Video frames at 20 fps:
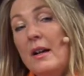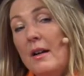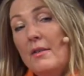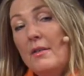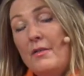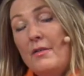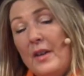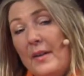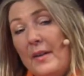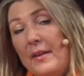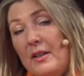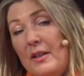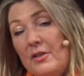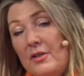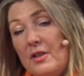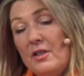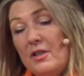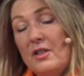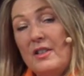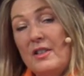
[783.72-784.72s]
very
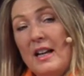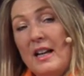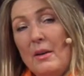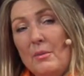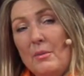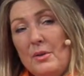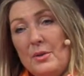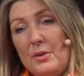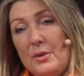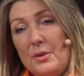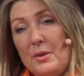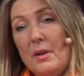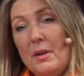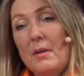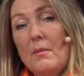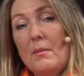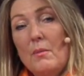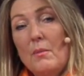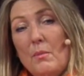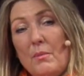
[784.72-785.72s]
interesting. So that was
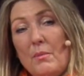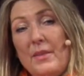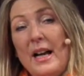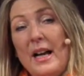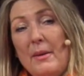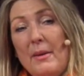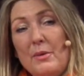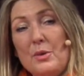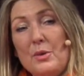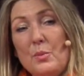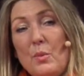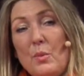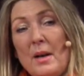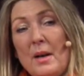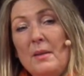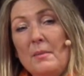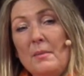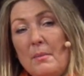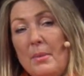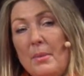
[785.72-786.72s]

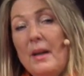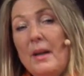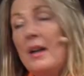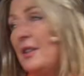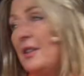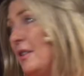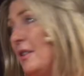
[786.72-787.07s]
one part